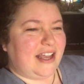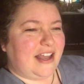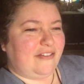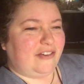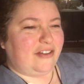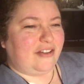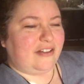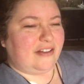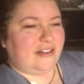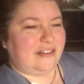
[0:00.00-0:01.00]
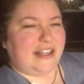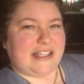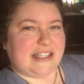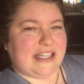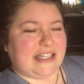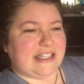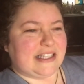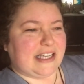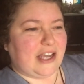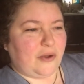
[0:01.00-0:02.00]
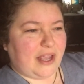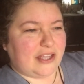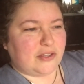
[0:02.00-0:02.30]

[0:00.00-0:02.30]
ever thinks like this like okay